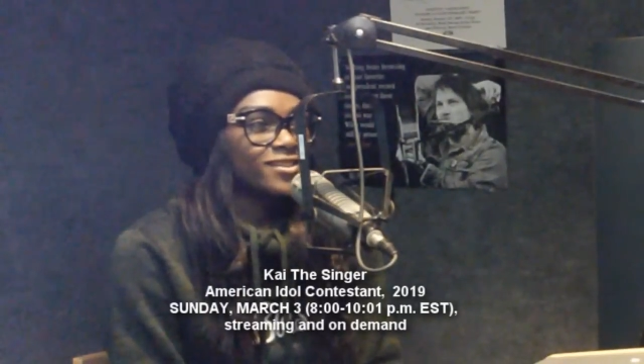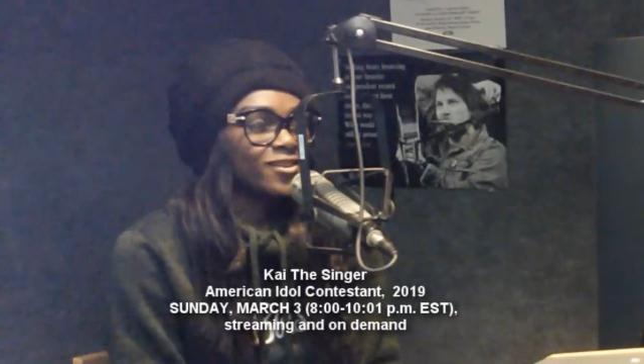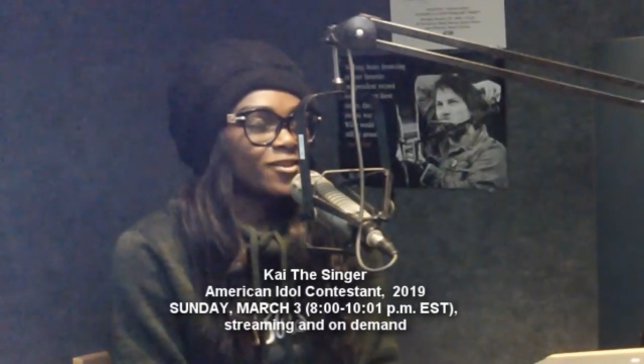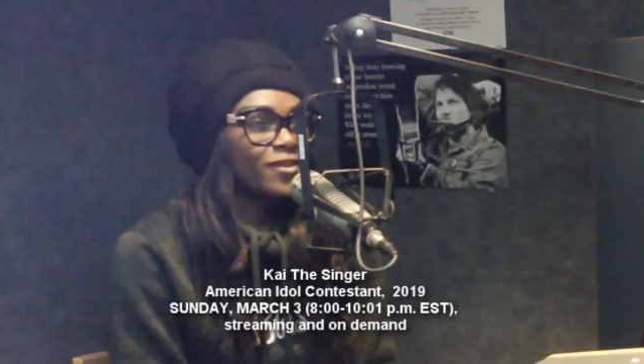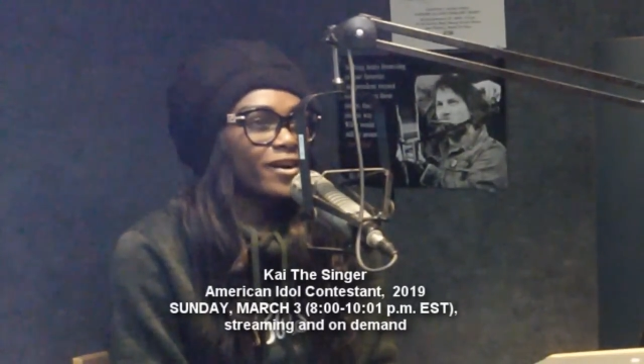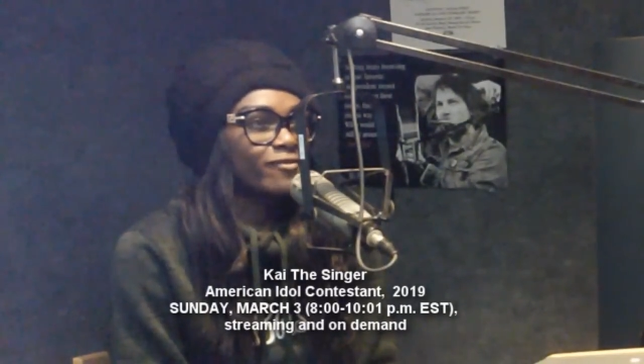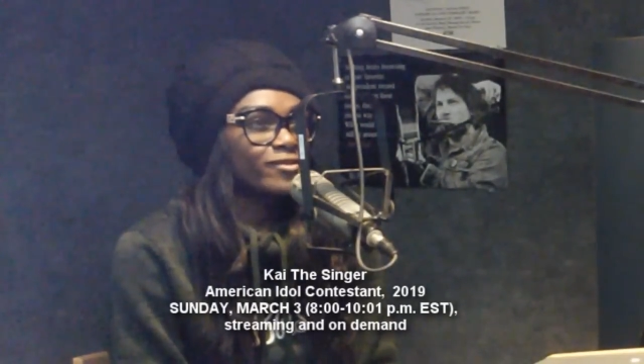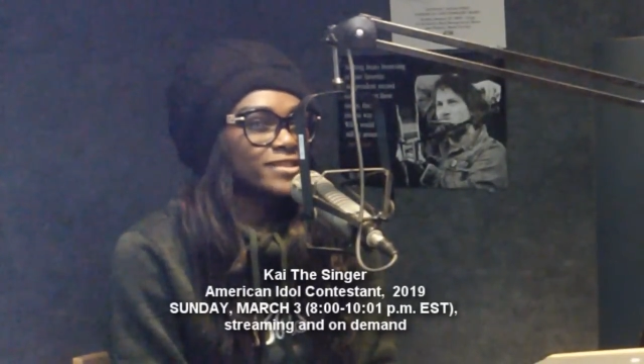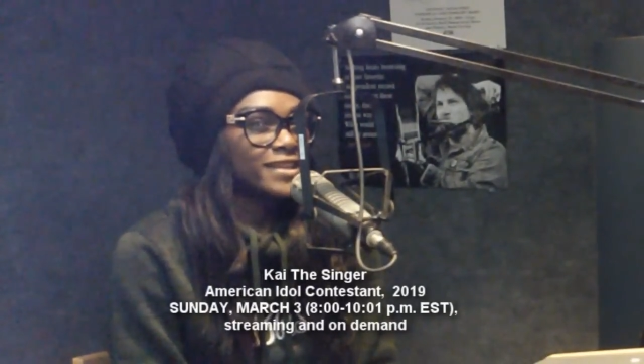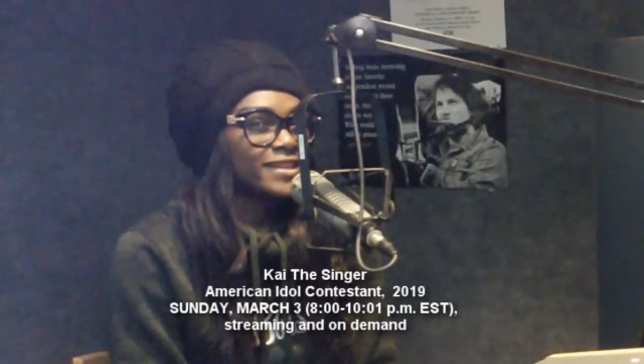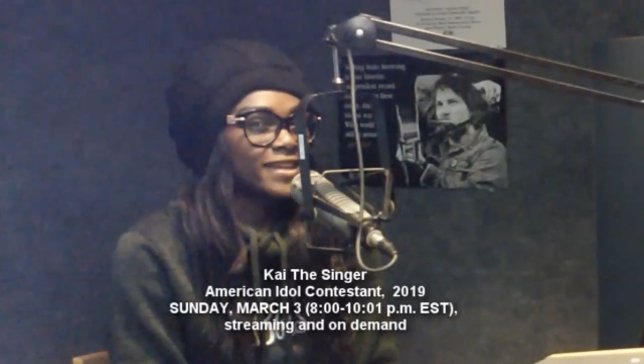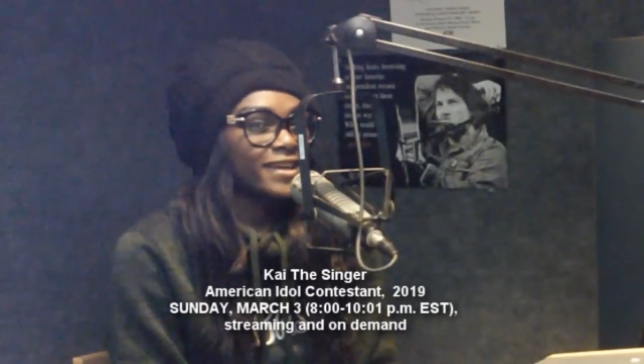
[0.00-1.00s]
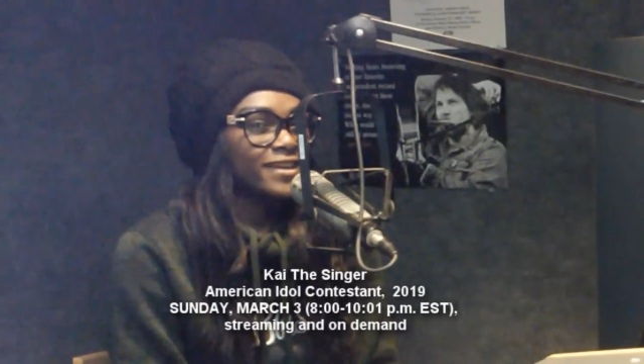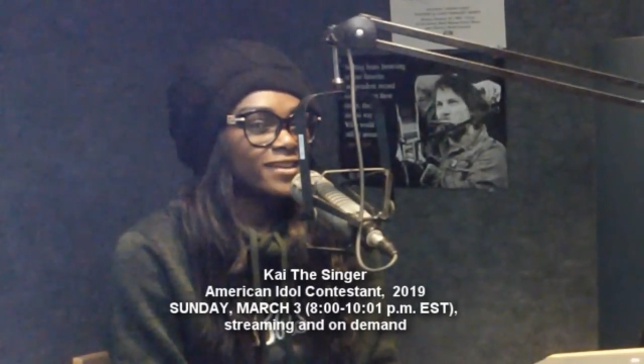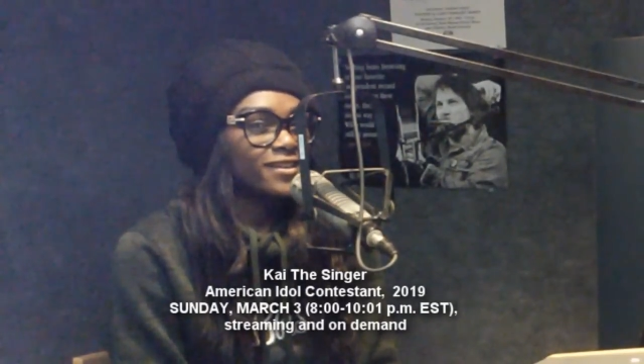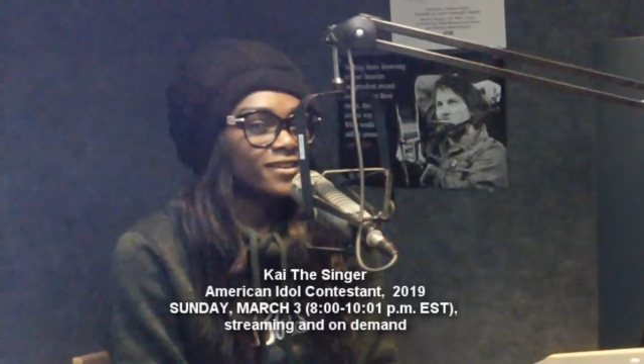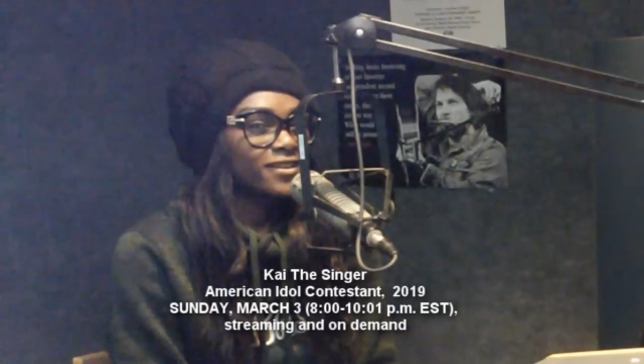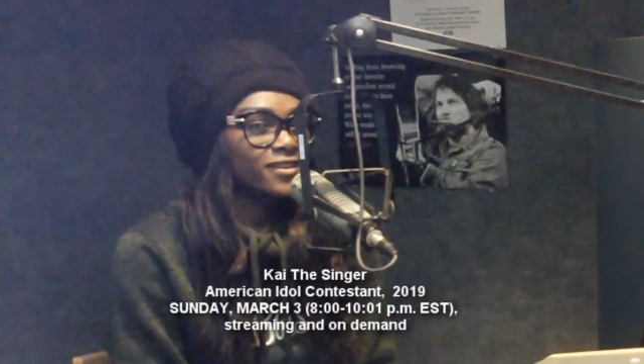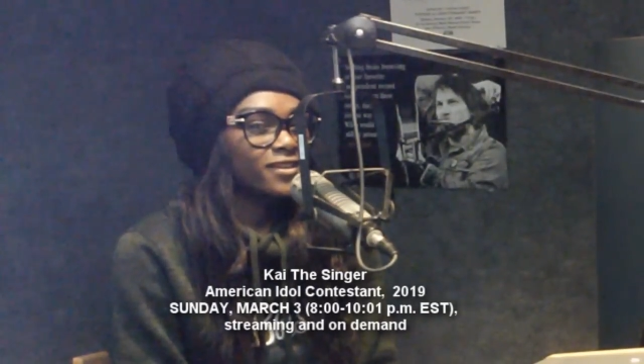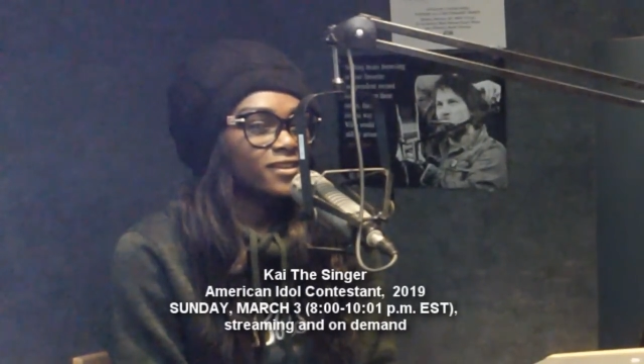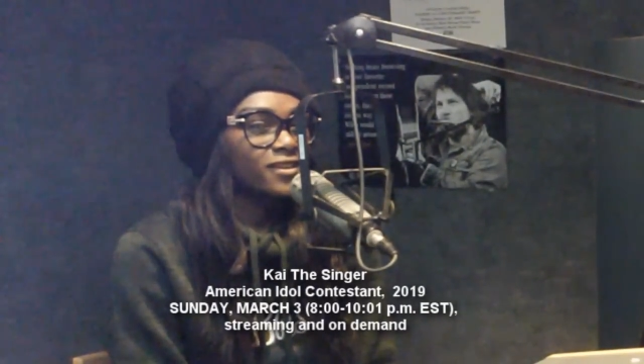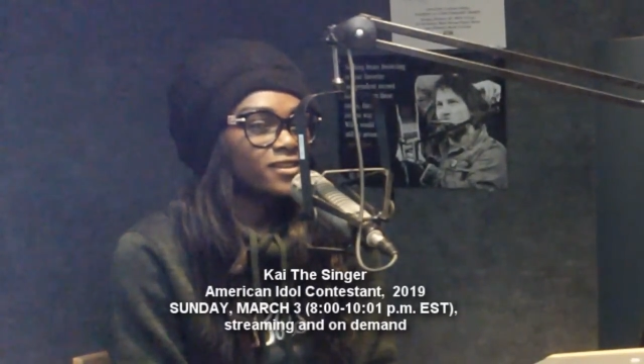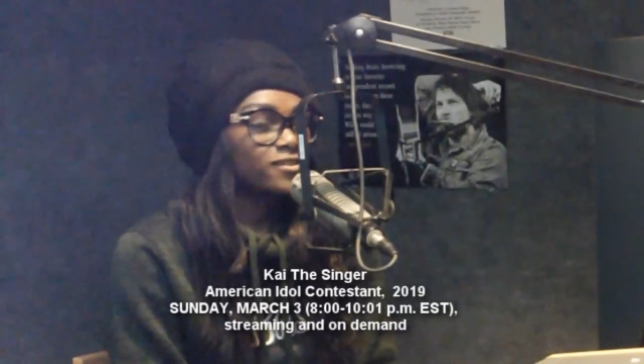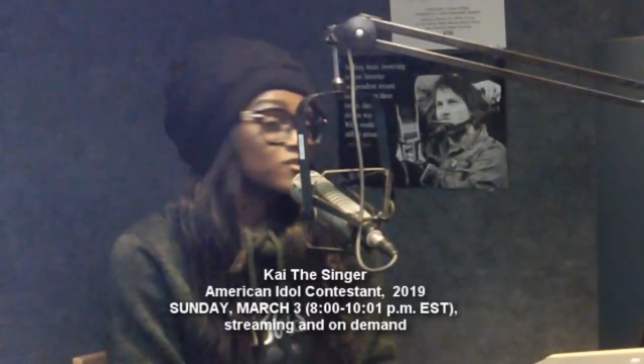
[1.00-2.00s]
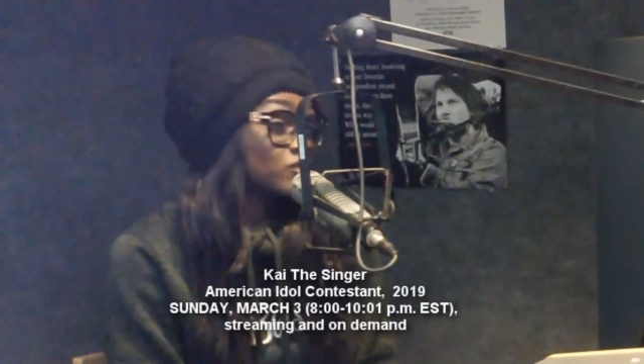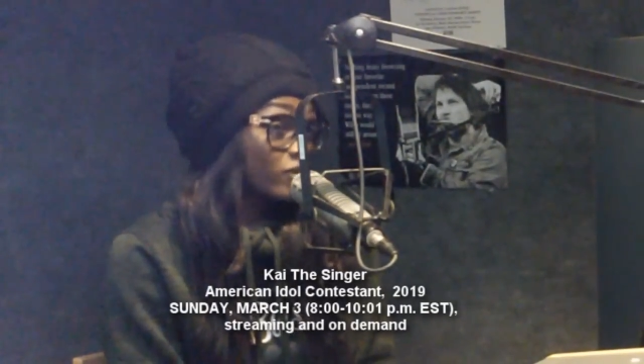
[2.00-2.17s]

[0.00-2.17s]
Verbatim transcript: so i would say like it's